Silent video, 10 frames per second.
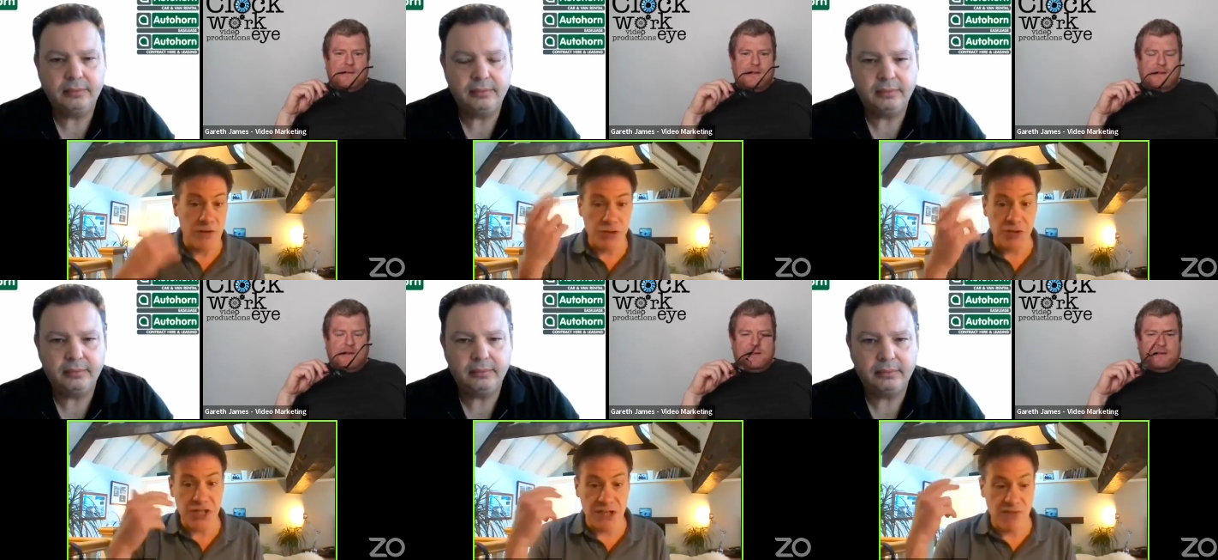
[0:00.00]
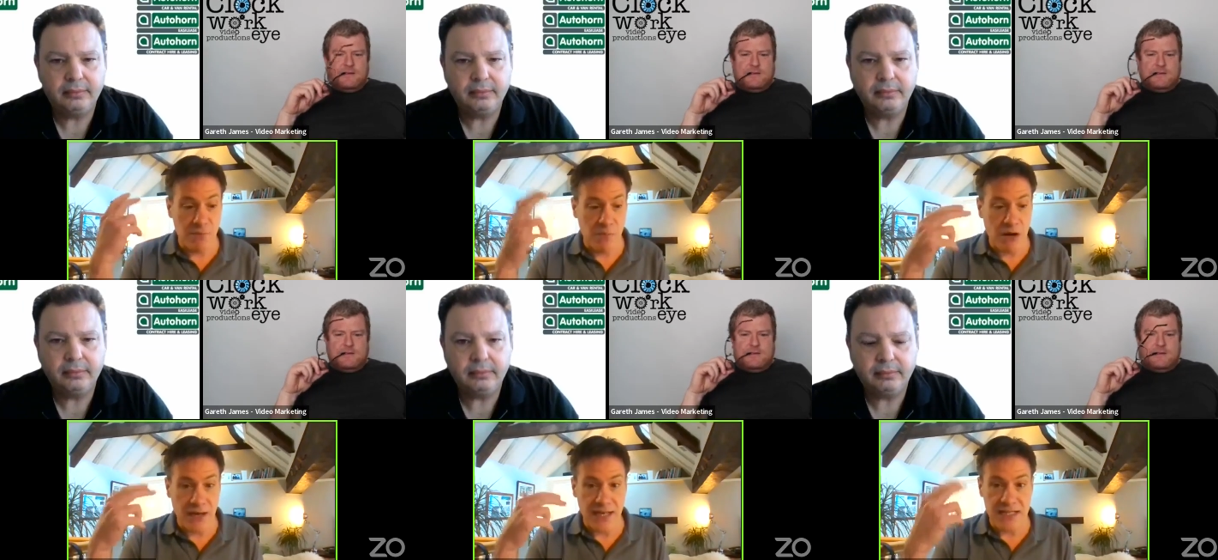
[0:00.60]
Speaker 1: of attrition of the
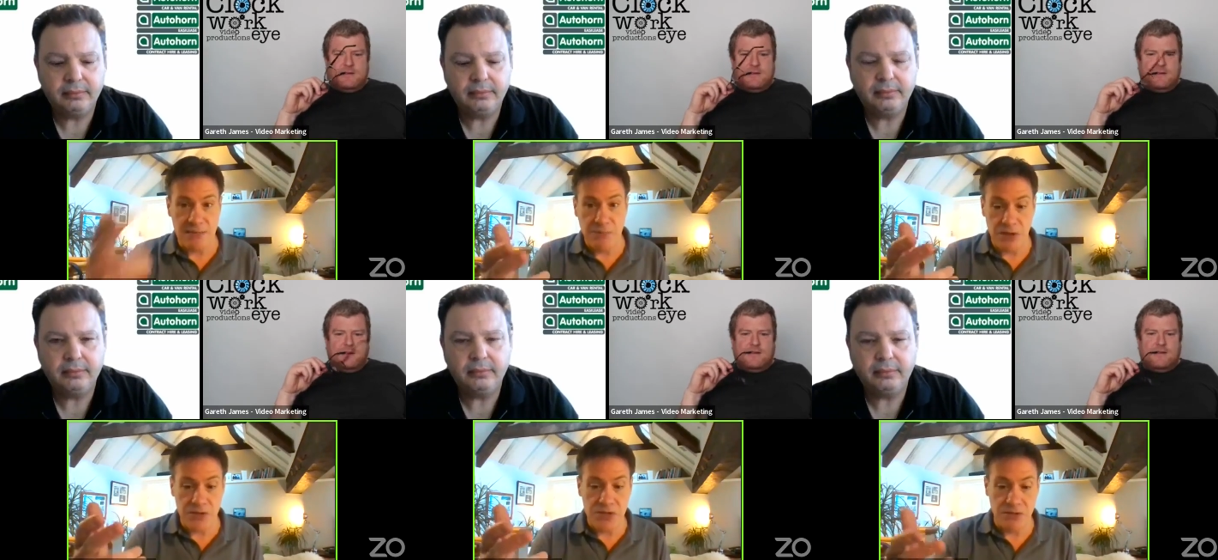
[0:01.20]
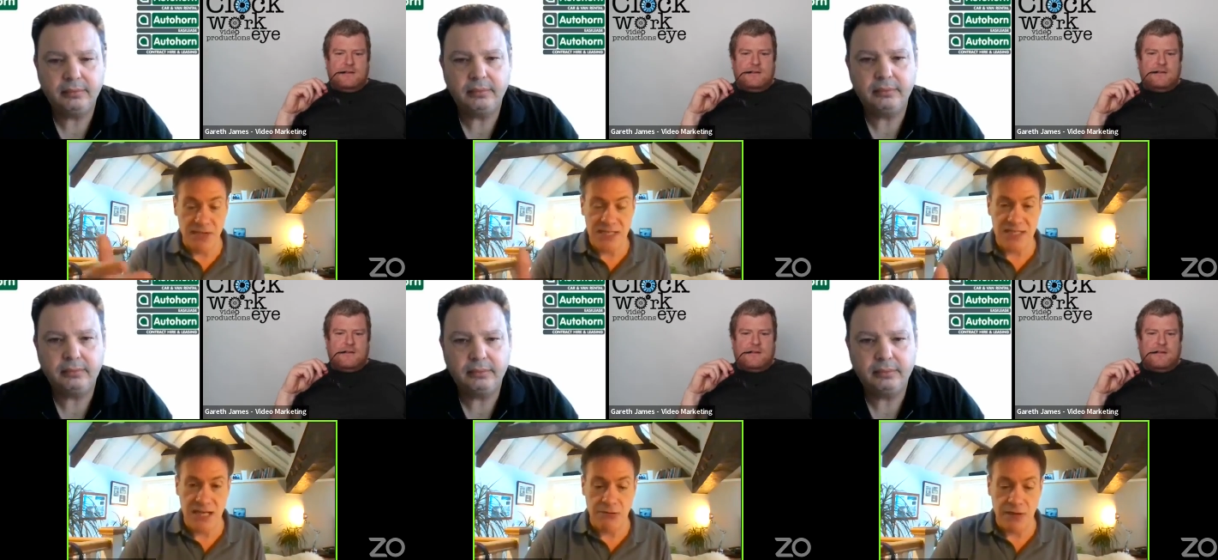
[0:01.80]
mind as opposed to
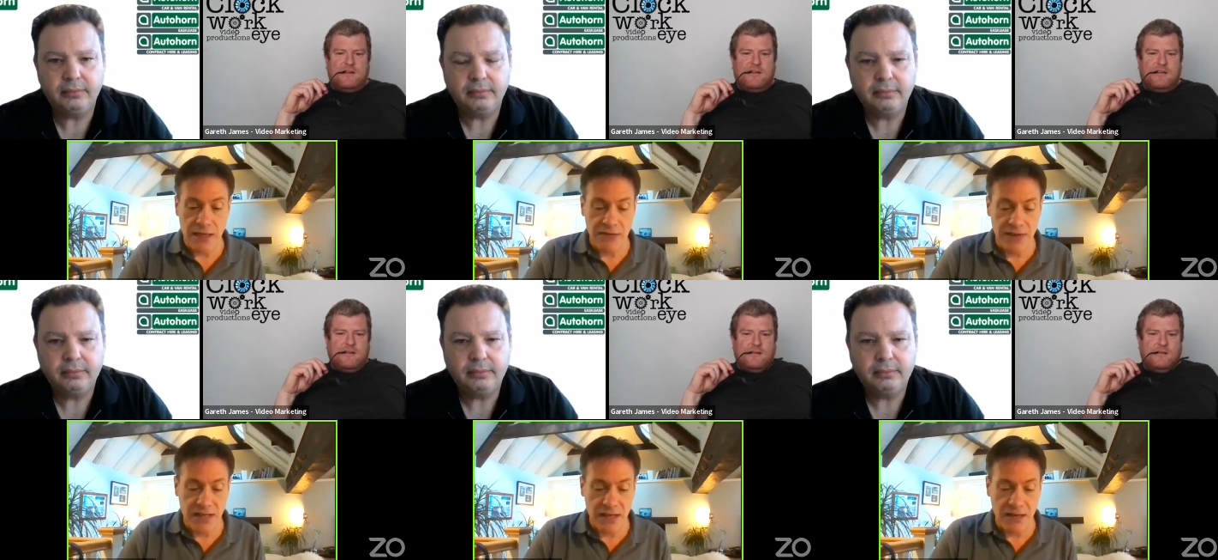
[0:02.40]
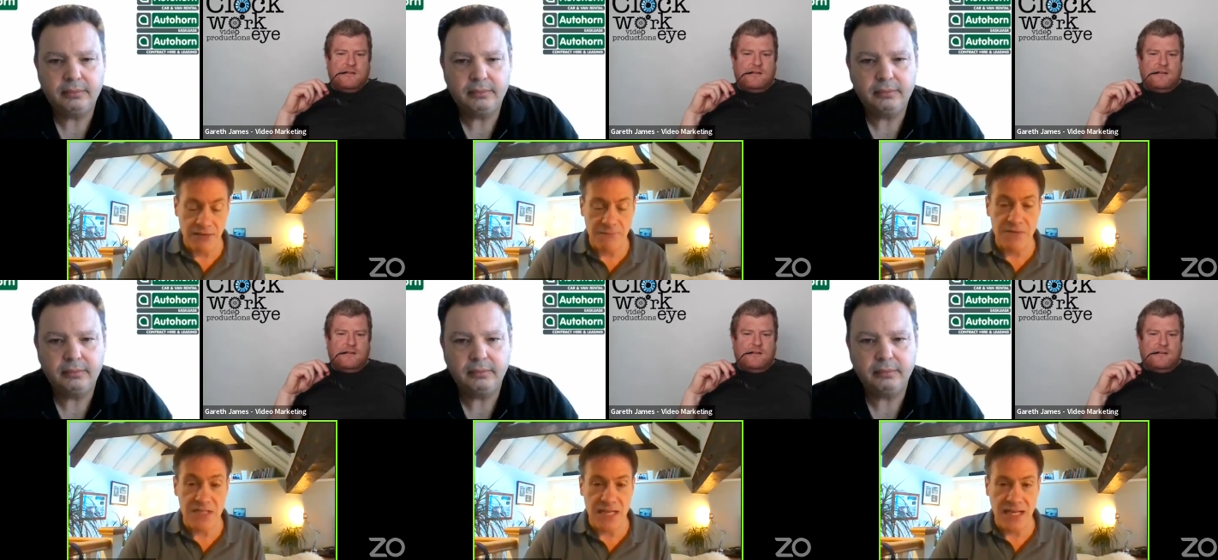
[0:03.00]
necessarily the uh, the
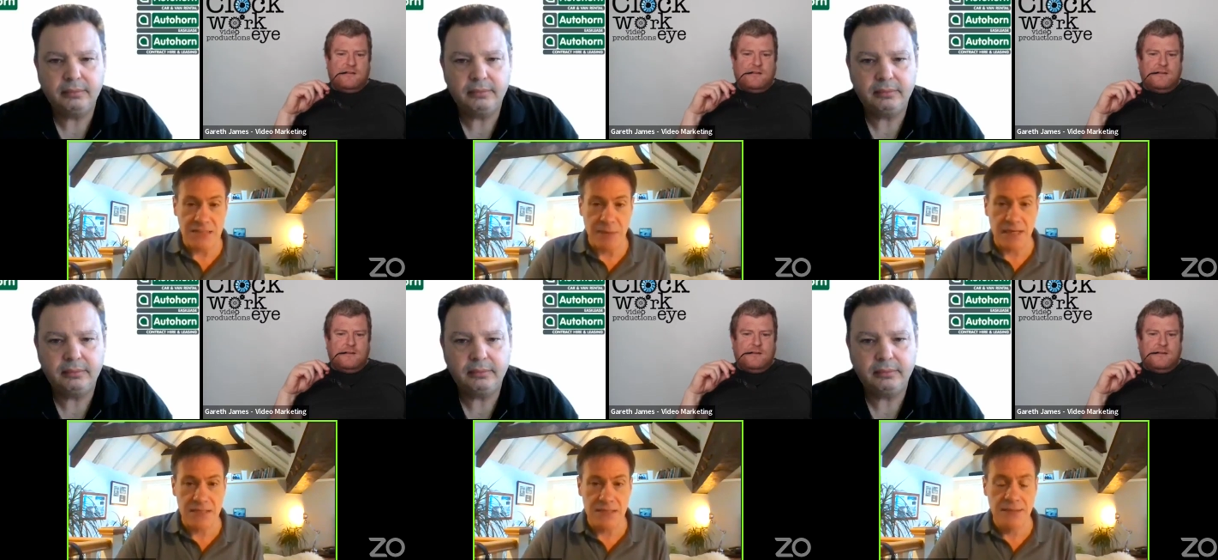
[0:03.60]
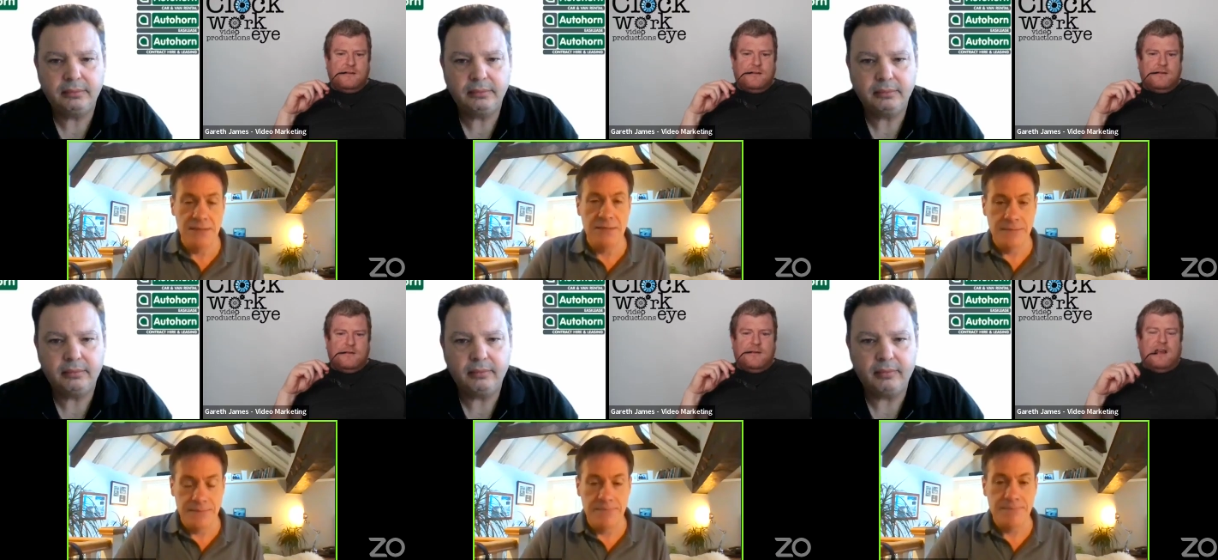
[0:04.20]
physical aspects.
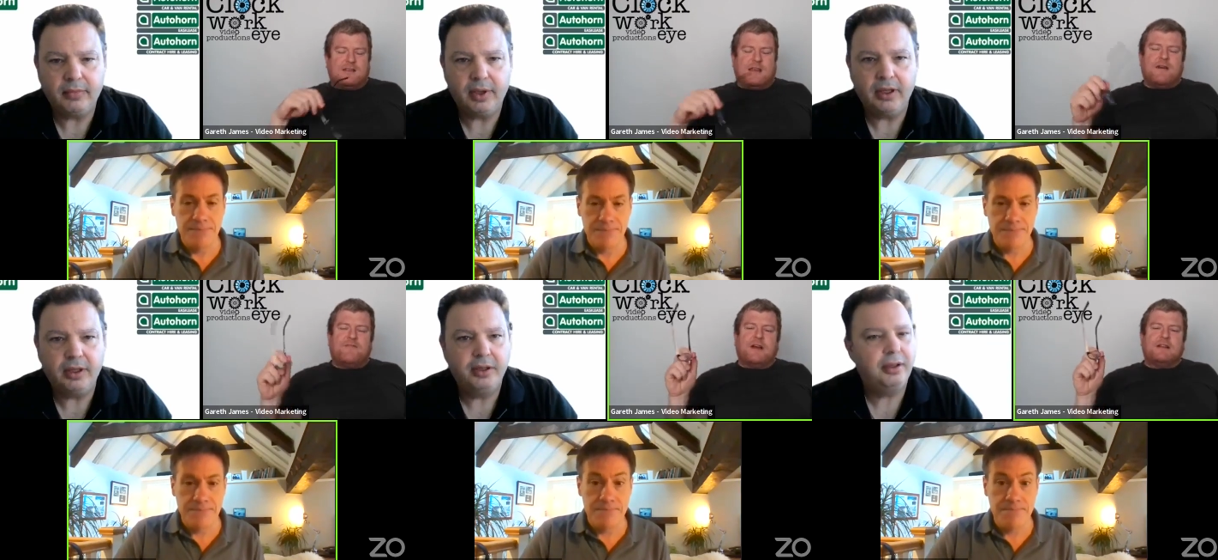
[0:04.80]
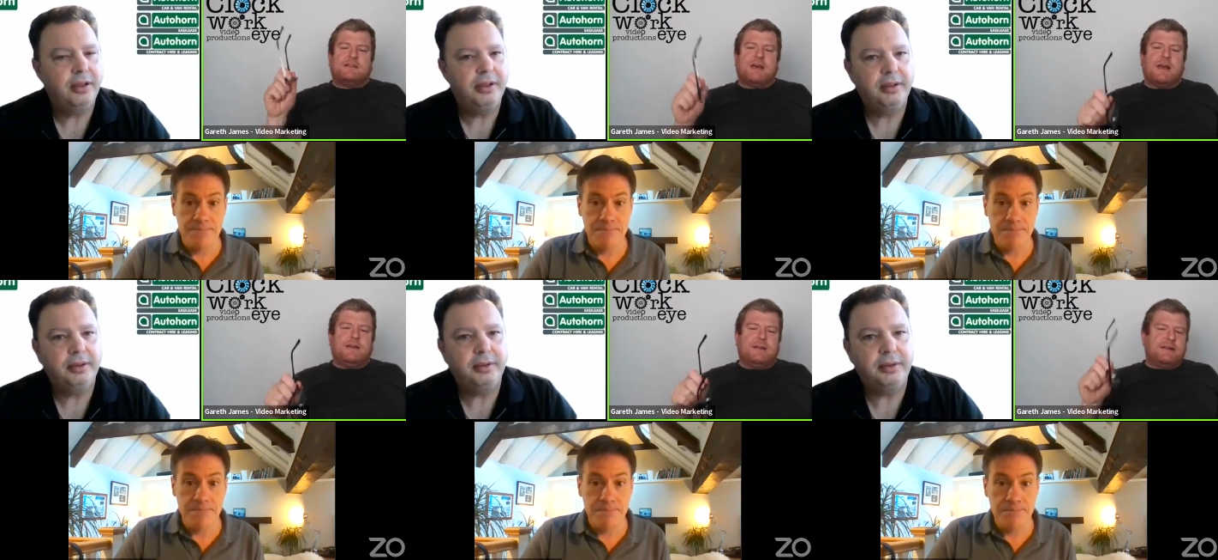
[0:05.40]
Speaker 2: See, I find
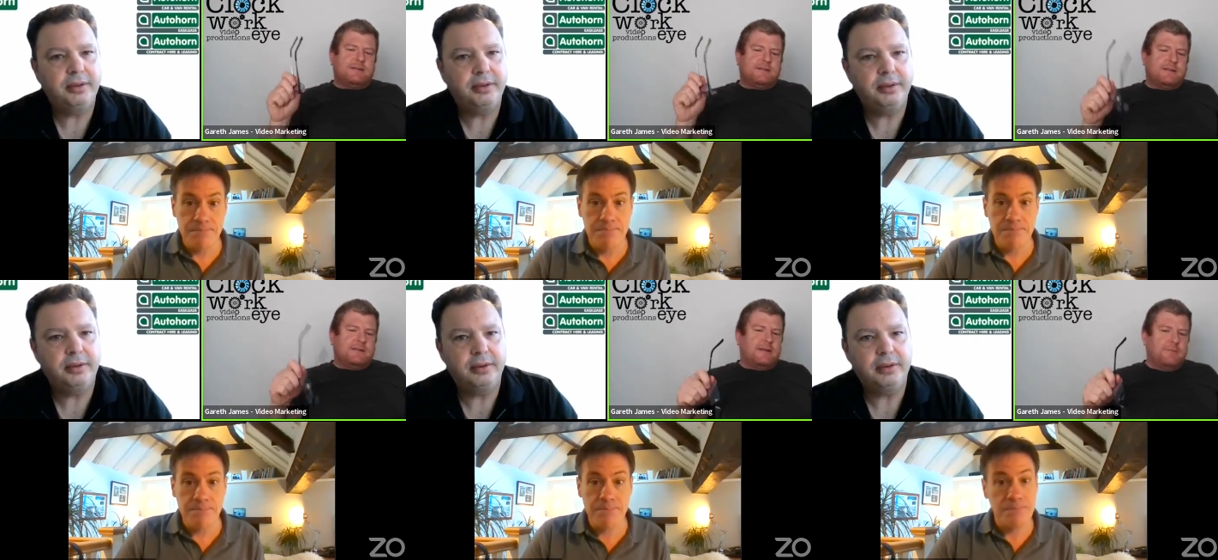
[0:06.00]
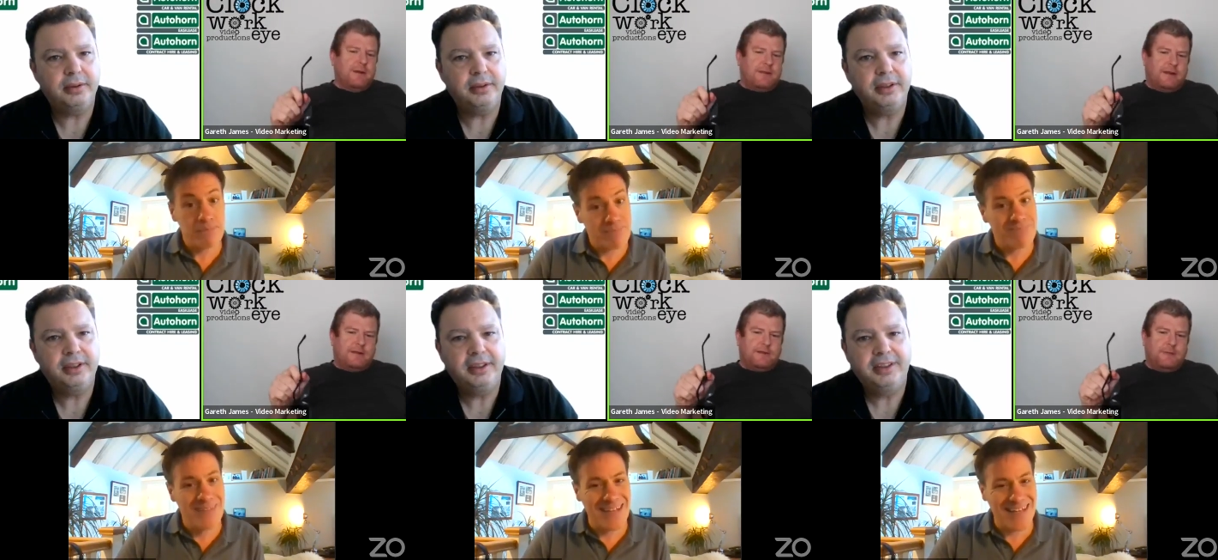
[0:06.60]
cider does a similar
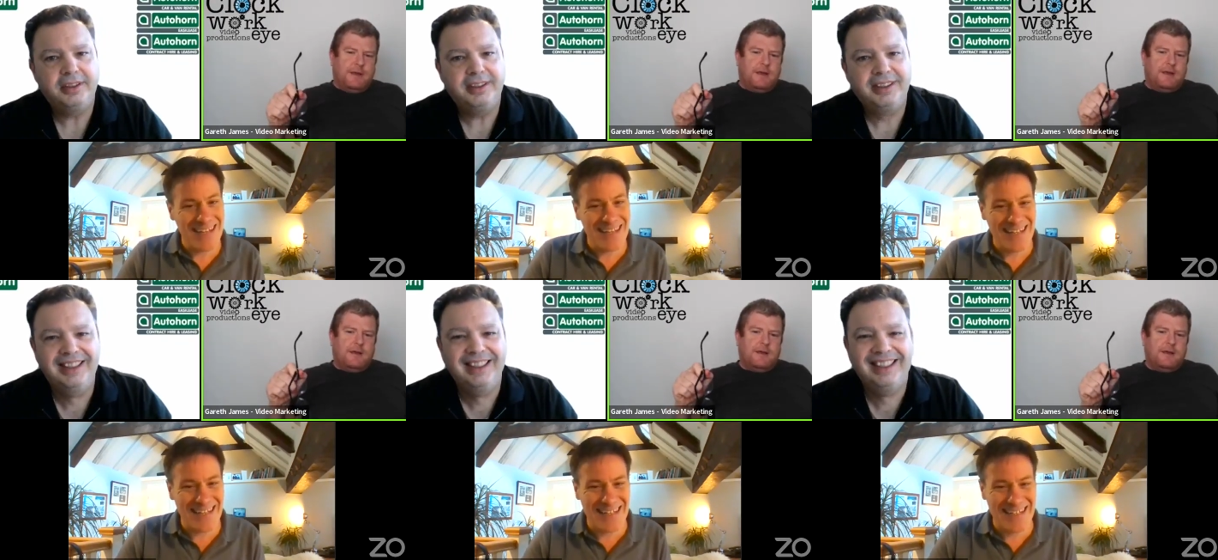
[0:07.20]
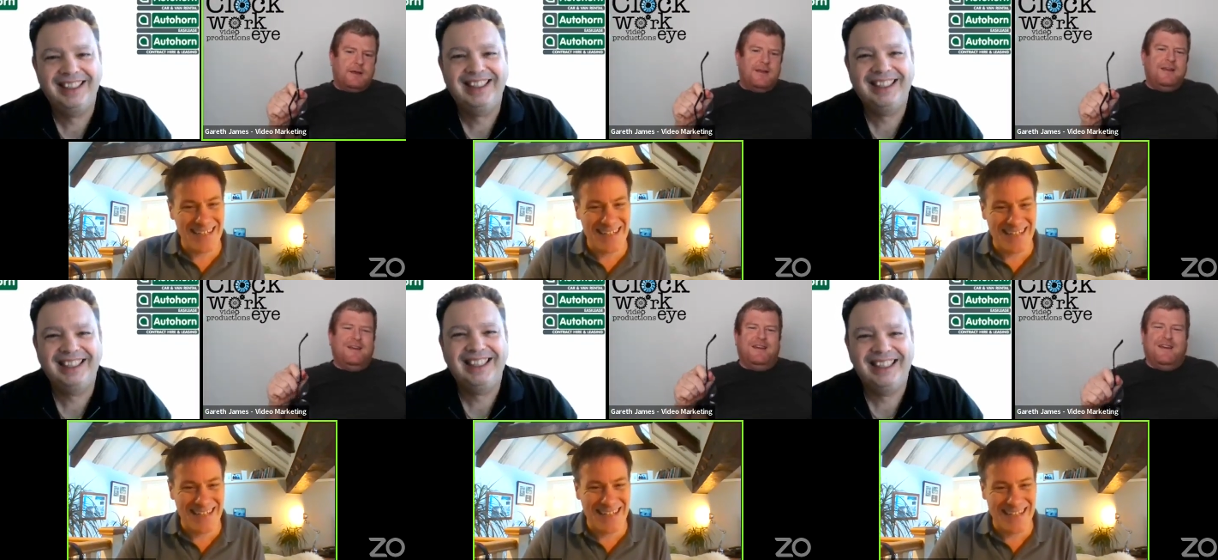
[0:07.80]
thing to
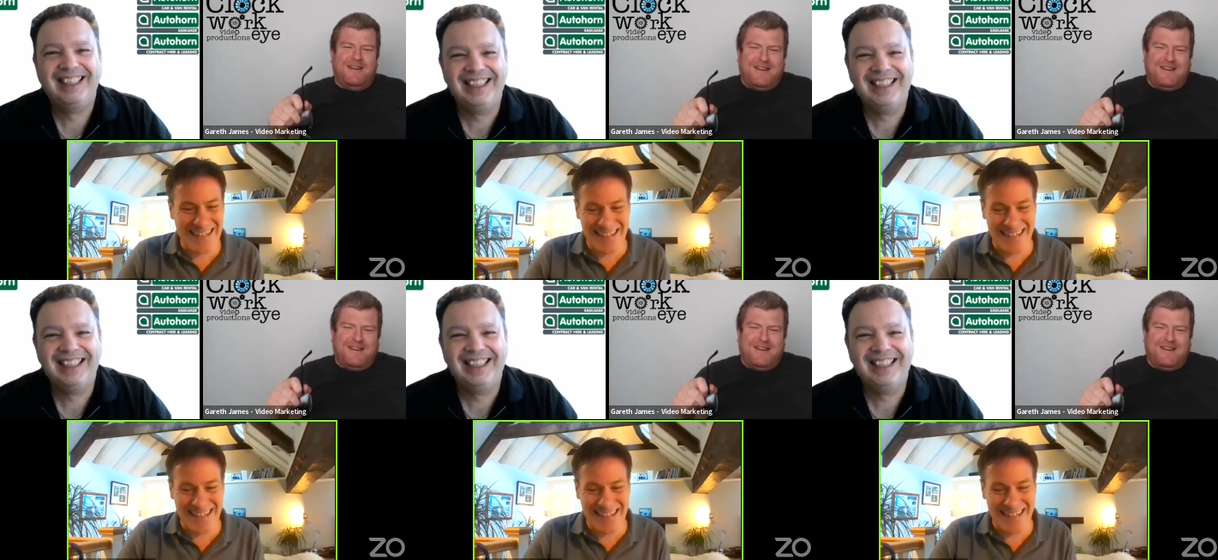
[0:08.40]
me.